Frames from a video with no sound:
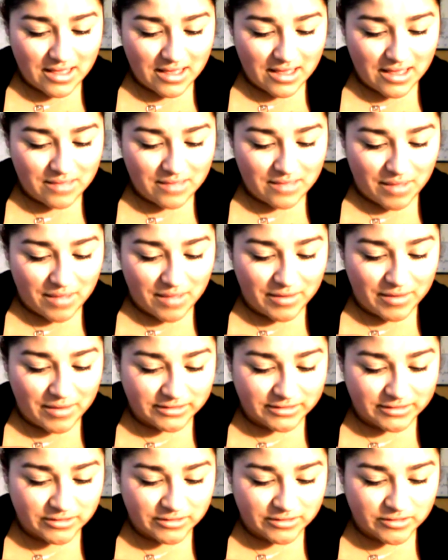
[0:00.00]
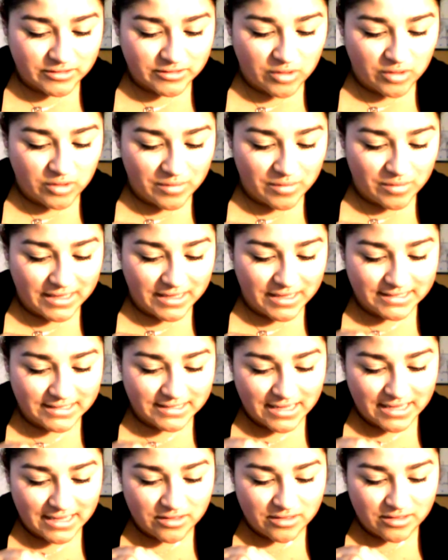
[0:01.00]
and my piercer just told me, he
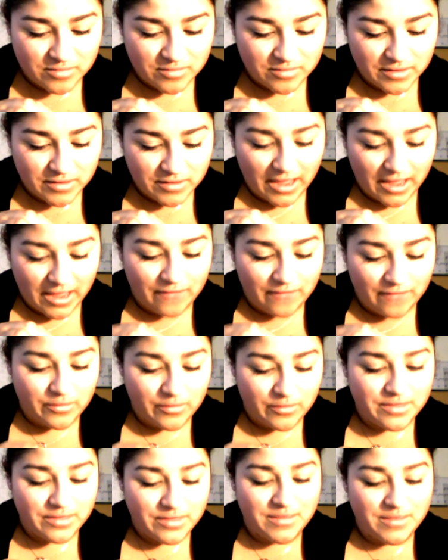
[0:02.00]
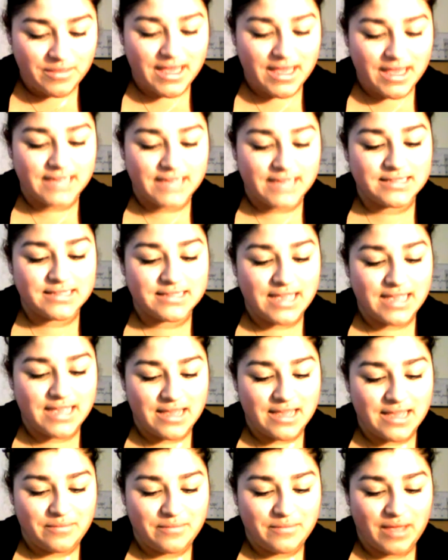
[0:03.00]
said, just be careful with it because
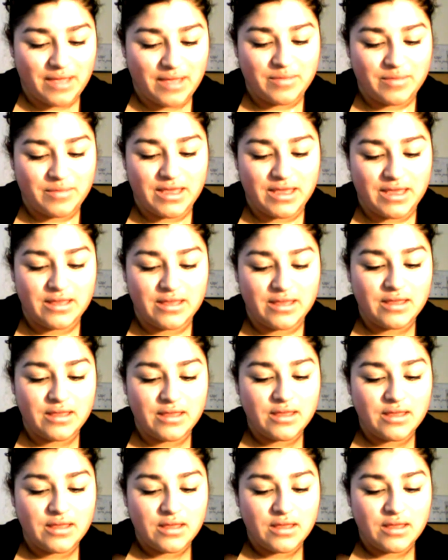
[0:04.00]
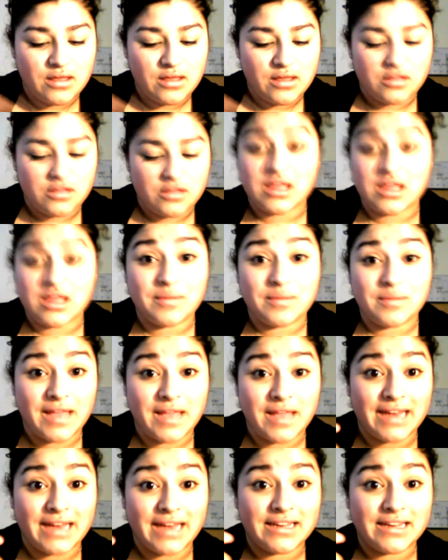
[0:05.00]
it might be
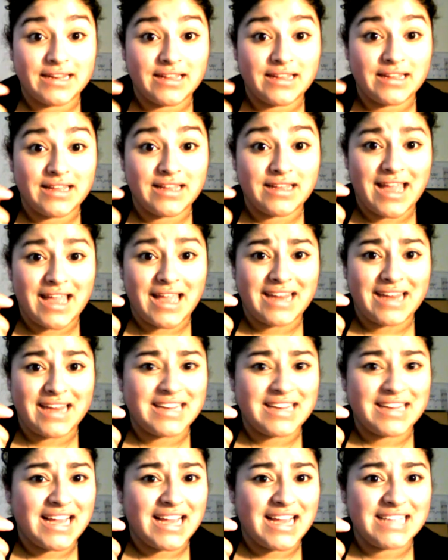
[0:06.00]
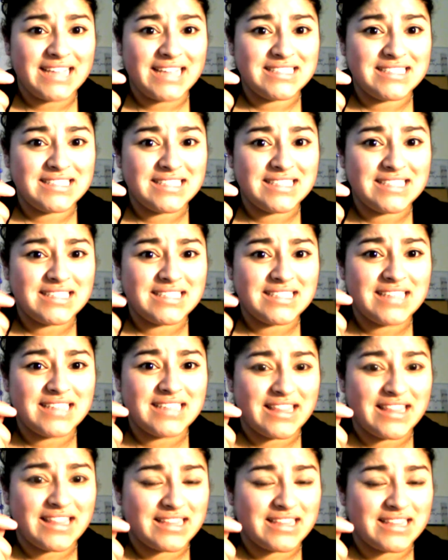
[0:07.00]
cheaply an- anodized.
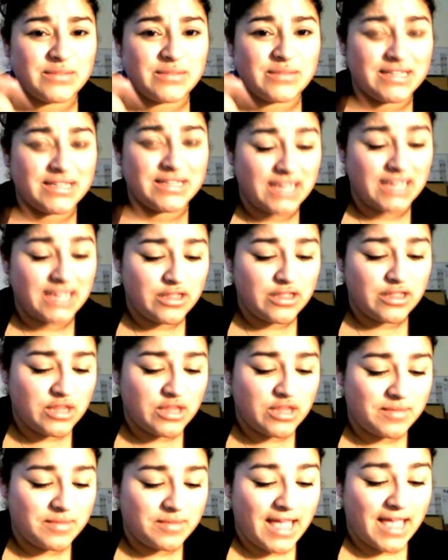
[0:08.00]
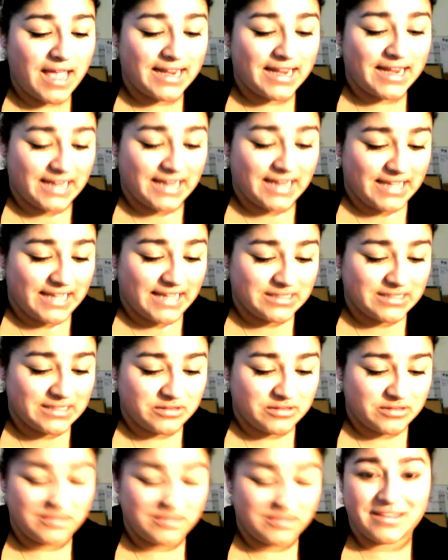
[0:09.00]
I think that's what he said, cheaply anodized
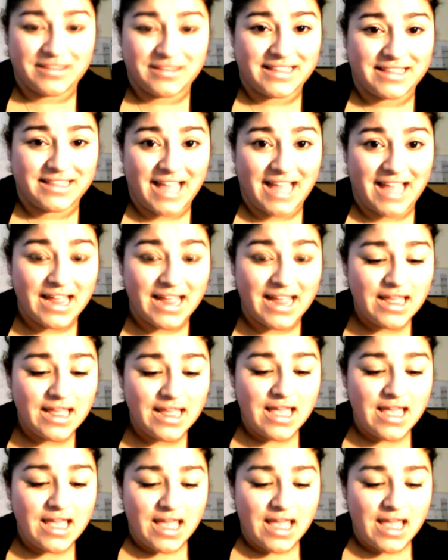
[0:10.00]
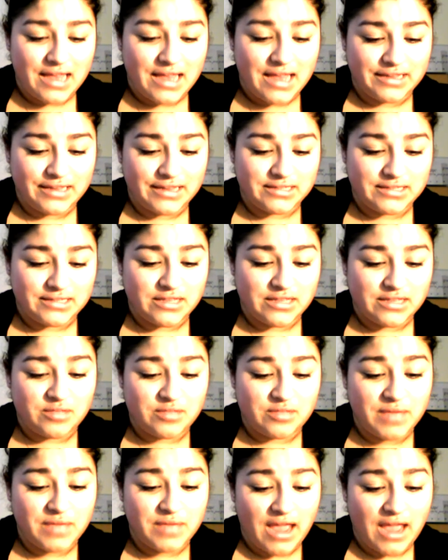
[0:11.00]
or something like that. And he just said,
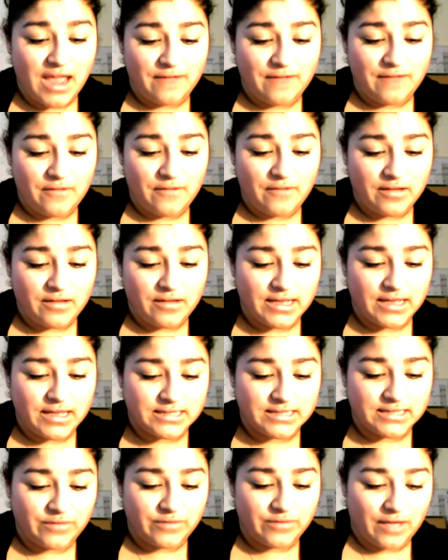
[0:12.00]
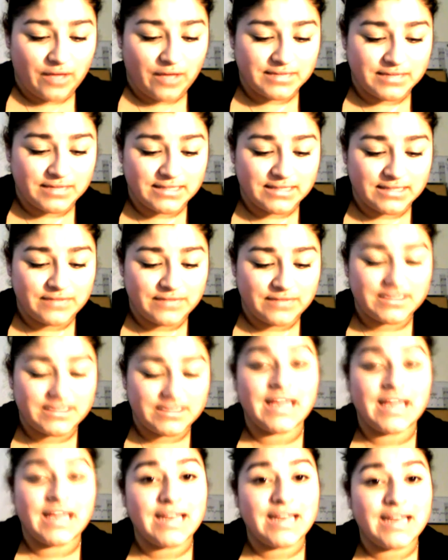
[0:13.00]
just be careful because if you have sensitive
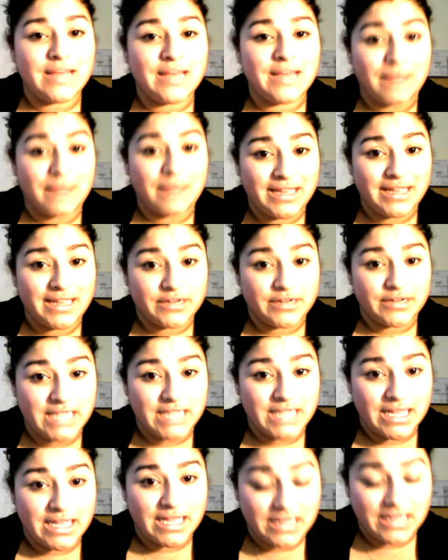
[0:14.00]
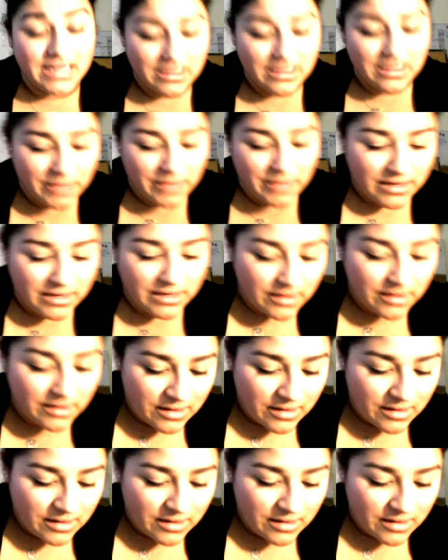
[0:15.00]
skin, it might irritate it a little bit.